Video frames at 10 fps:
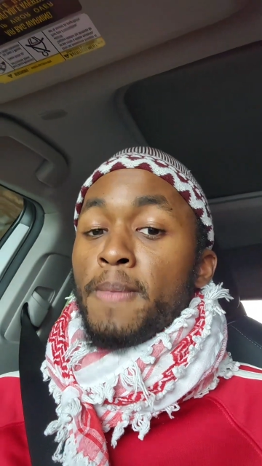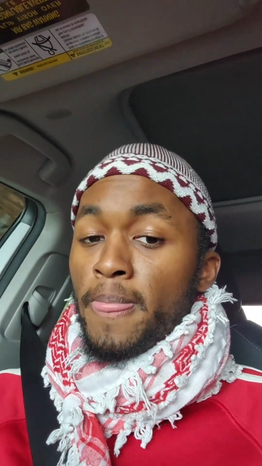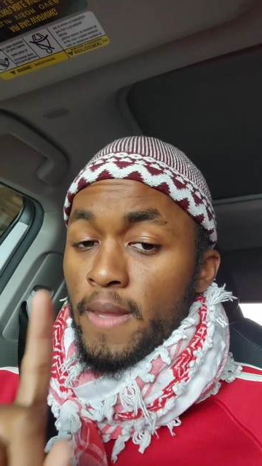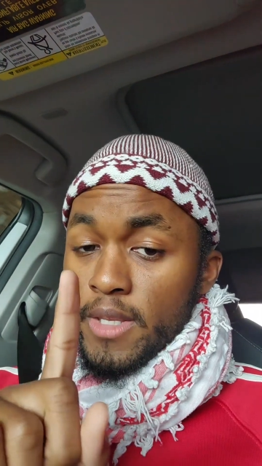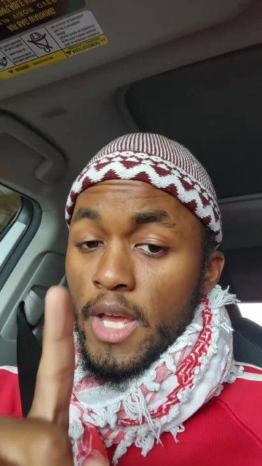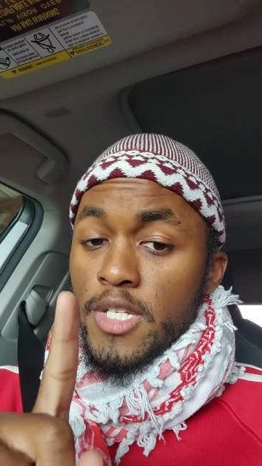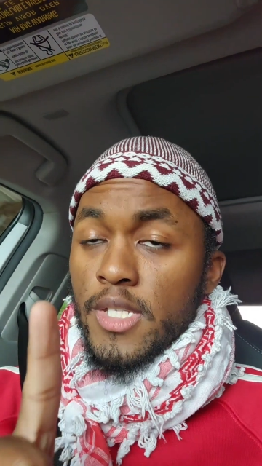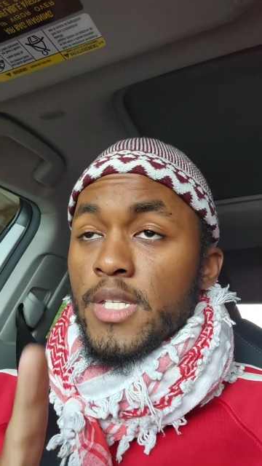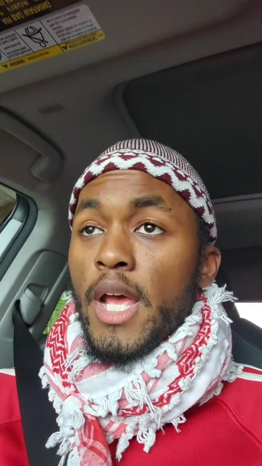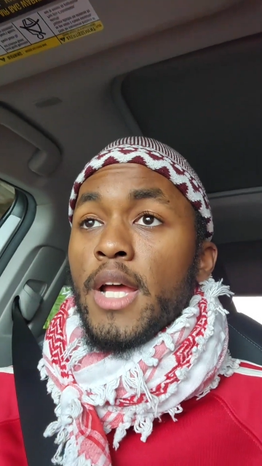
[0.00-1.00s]
And not
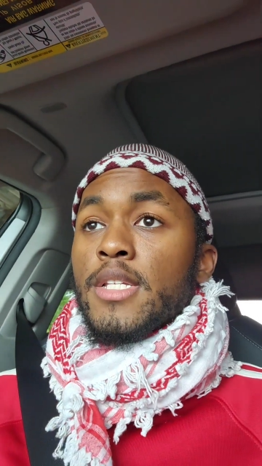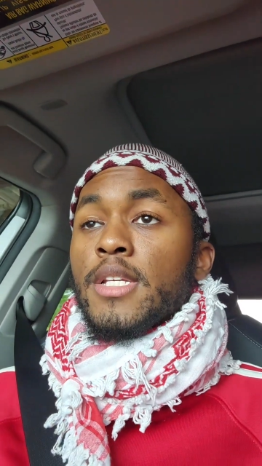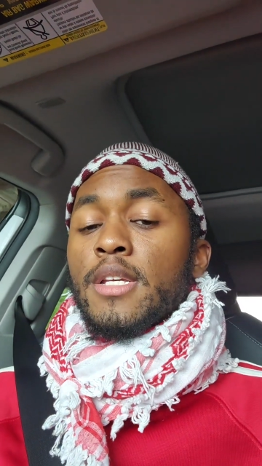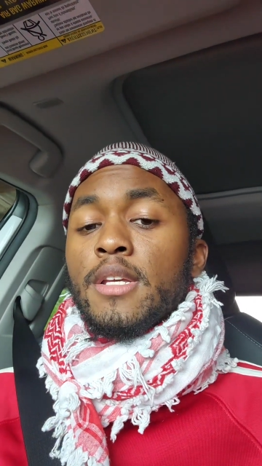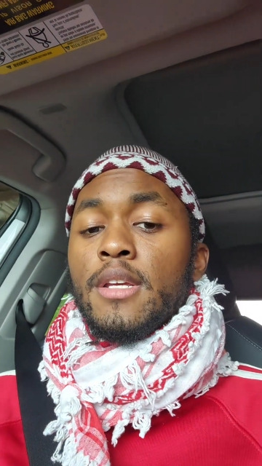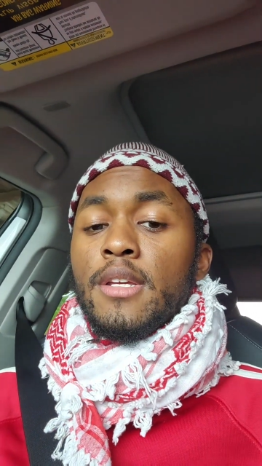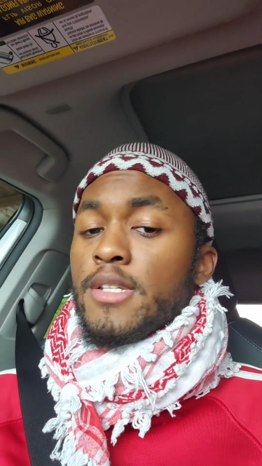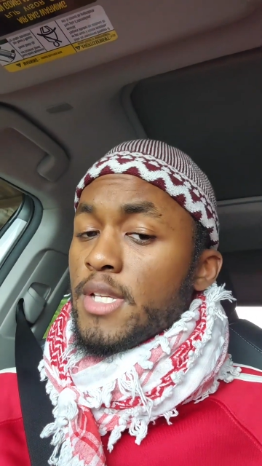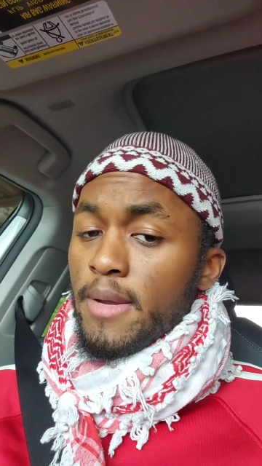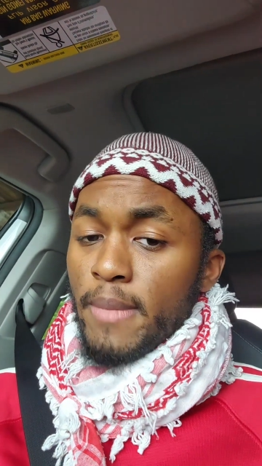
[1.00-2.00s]
just that,
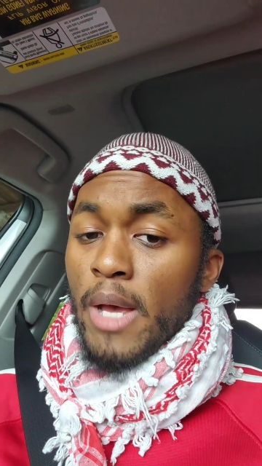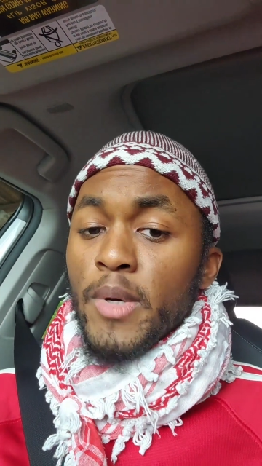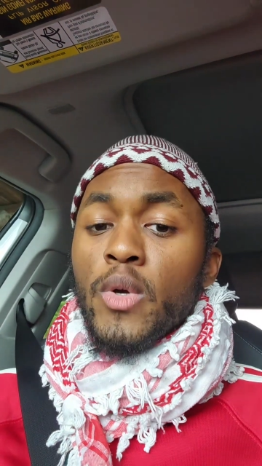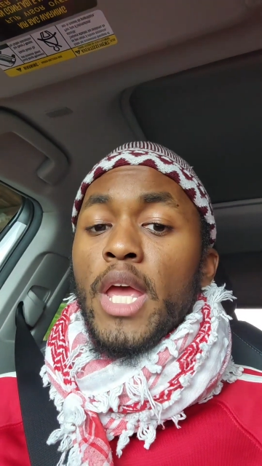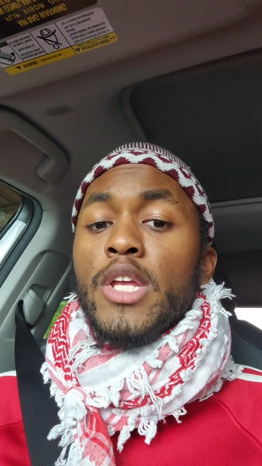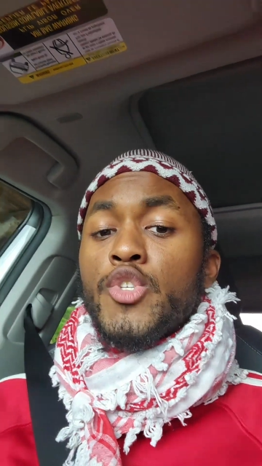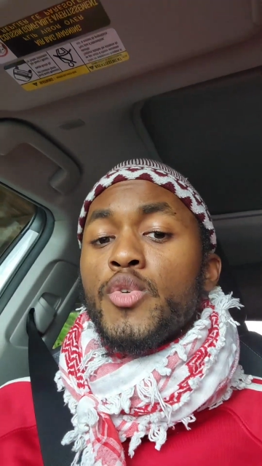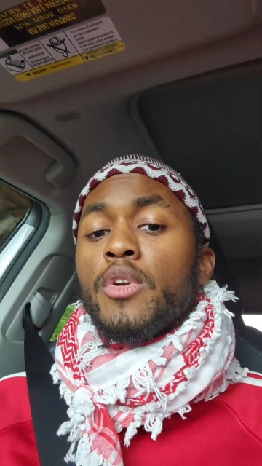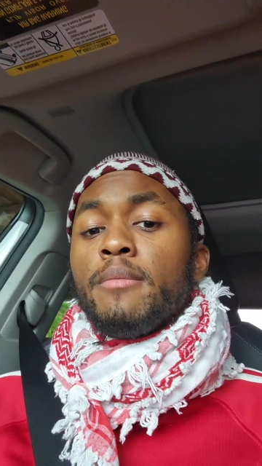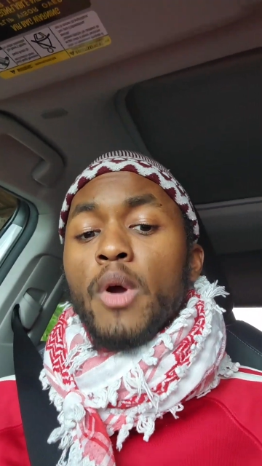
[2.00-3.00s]
just like MLK
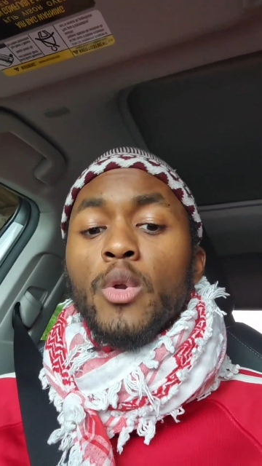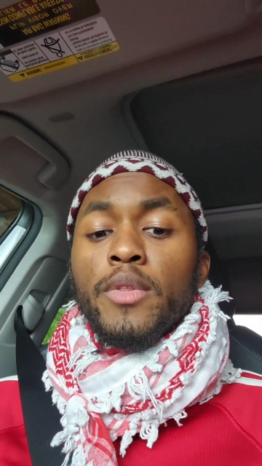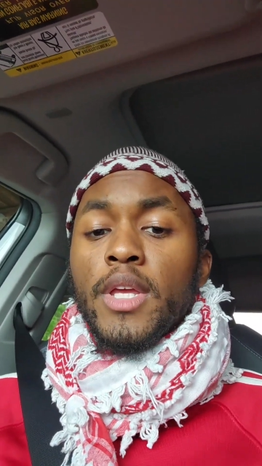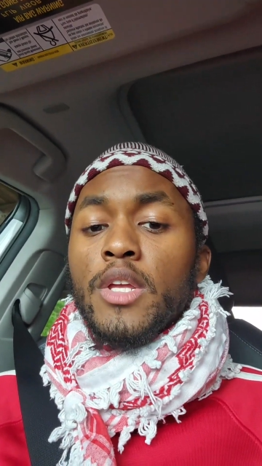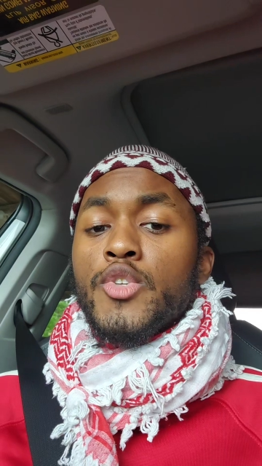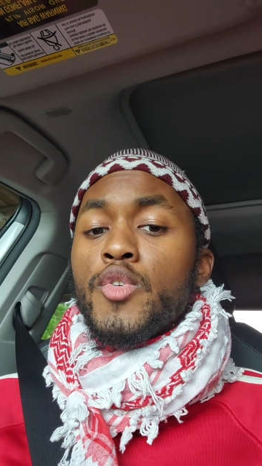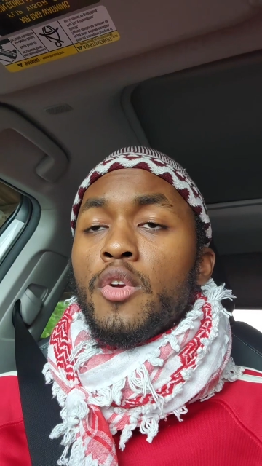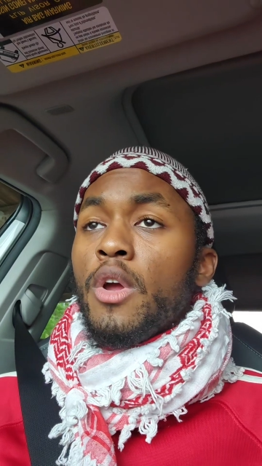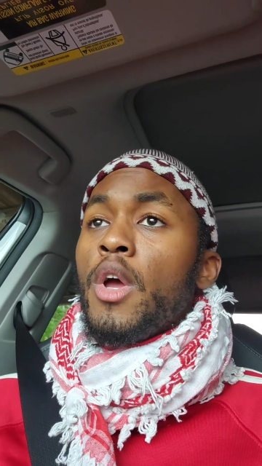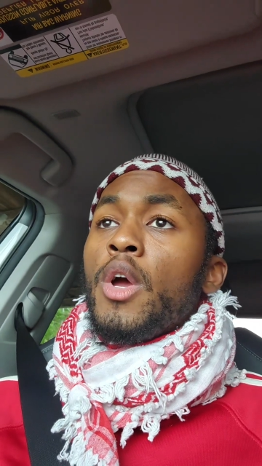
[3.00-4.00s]
Jr., Martin Luther King Jr.,
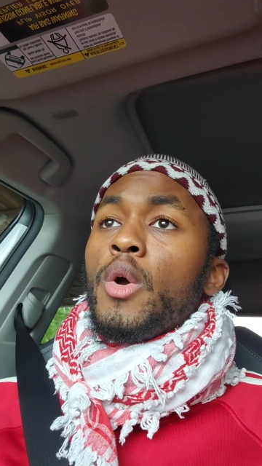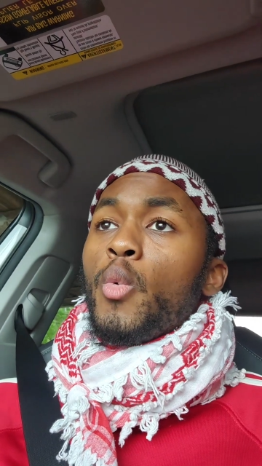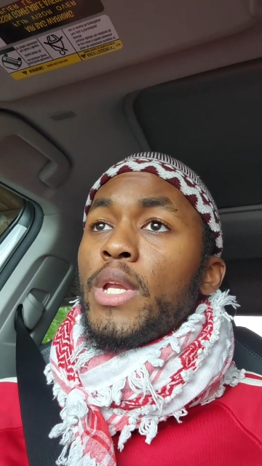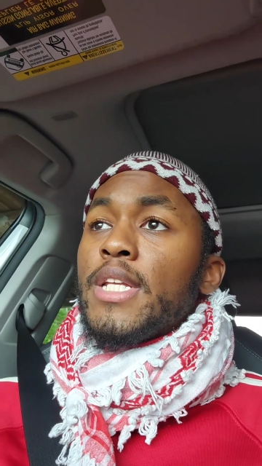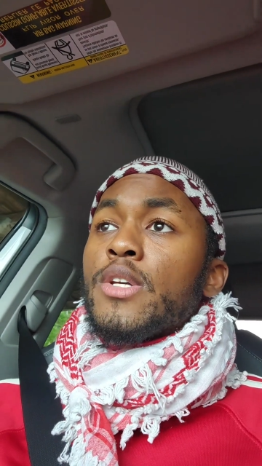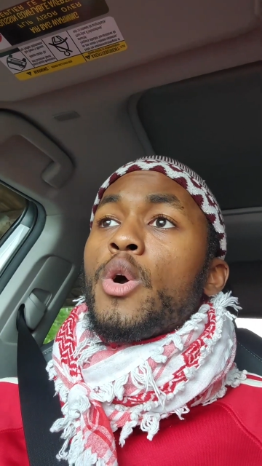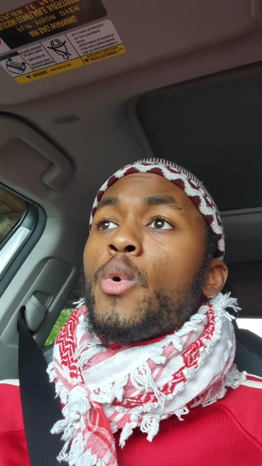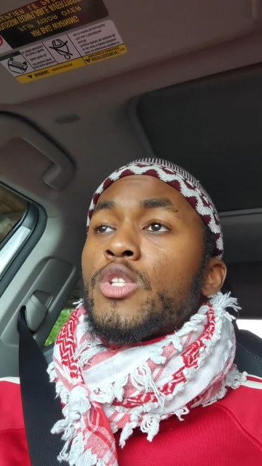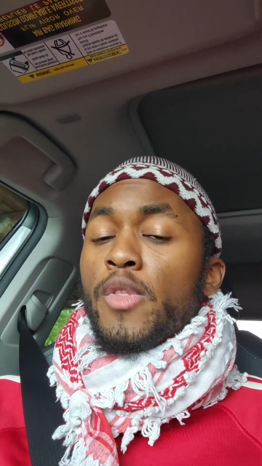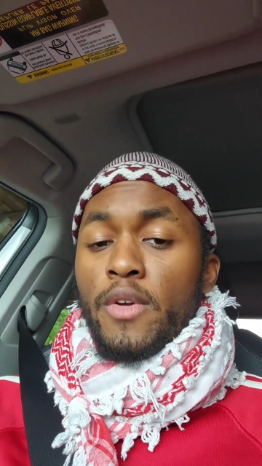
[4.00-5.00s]
we need to go
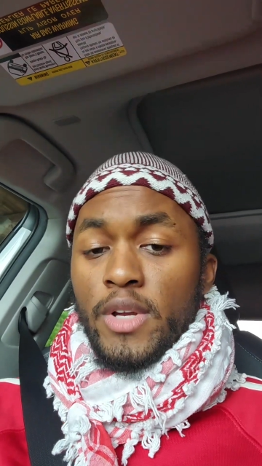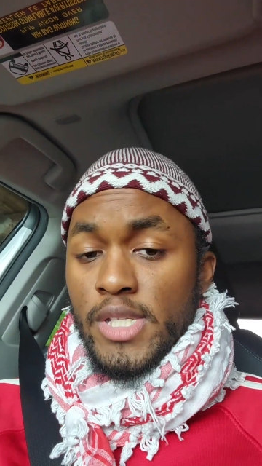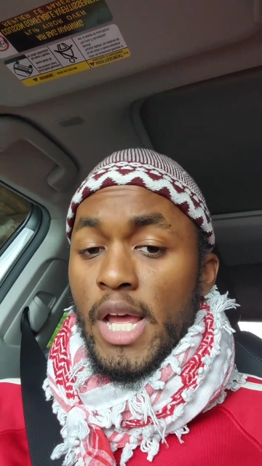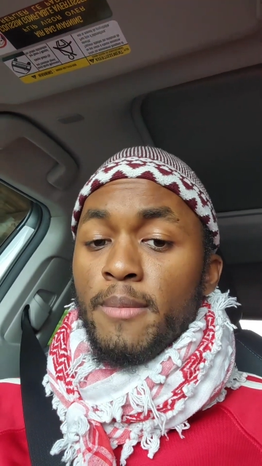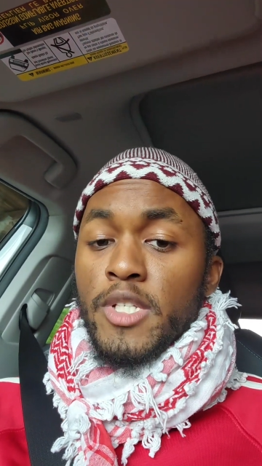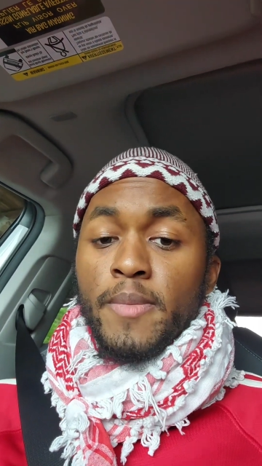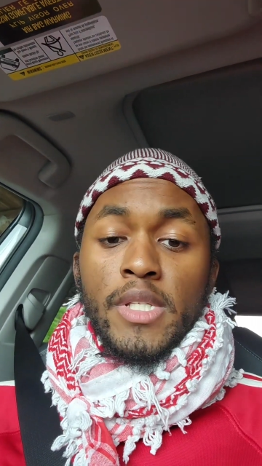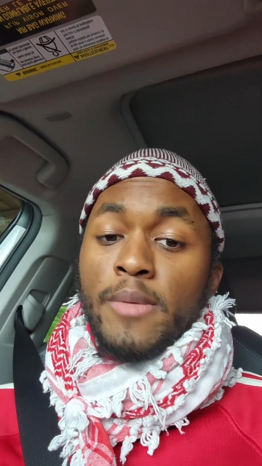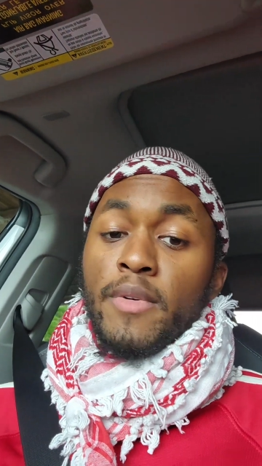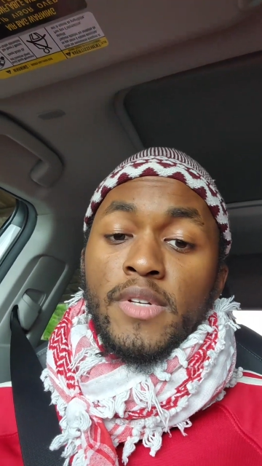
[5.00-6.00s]
into their establishment.
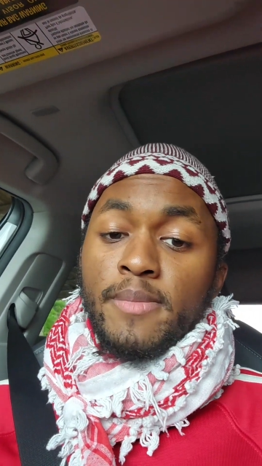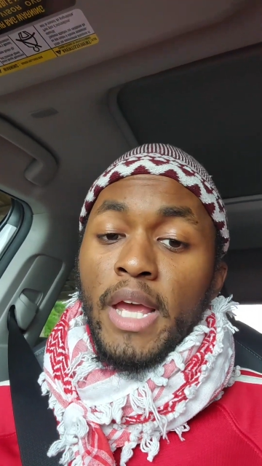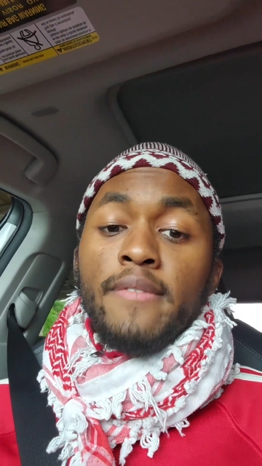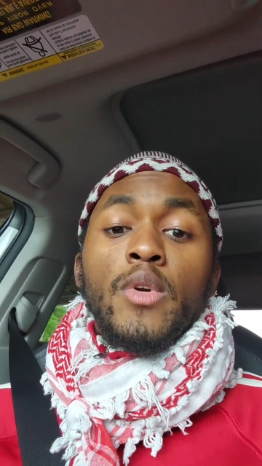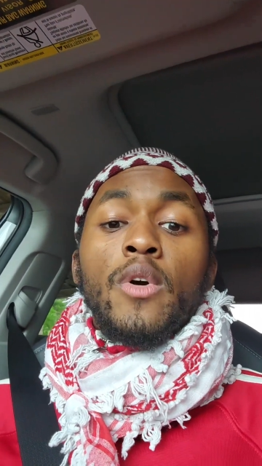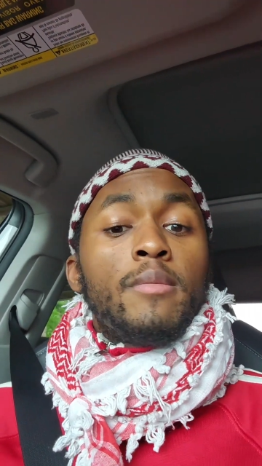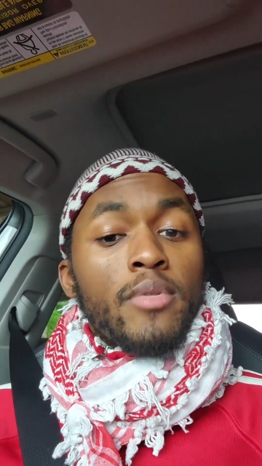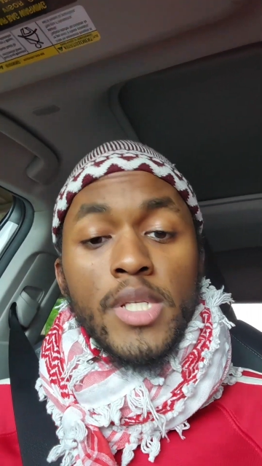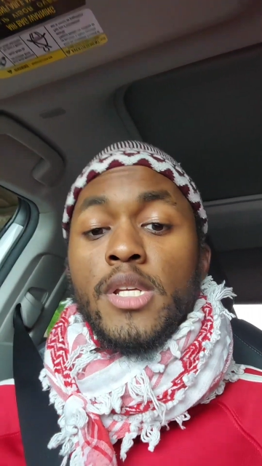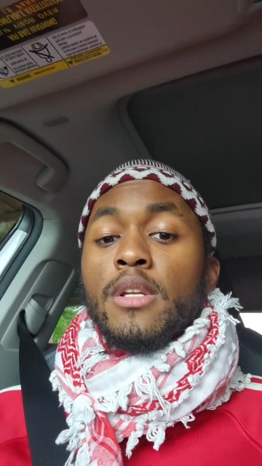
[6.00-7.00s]
Some of us may have to go to
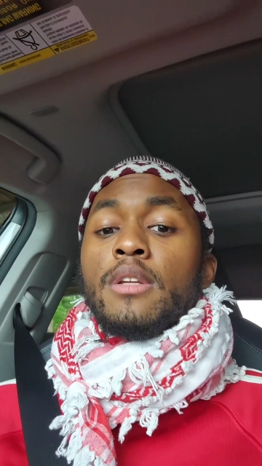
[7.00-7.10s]
prison.